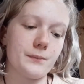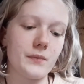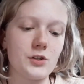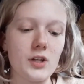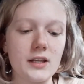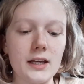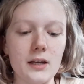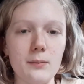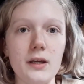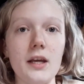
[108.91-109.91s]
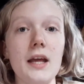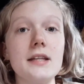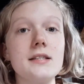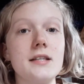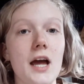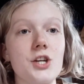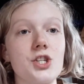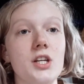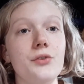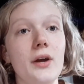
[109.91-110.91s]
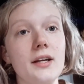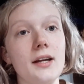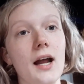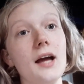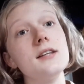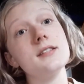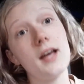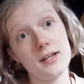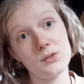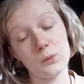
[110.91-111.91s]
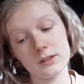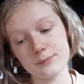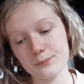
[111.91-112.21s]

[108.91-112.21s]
so that they can be internationally recognized as well.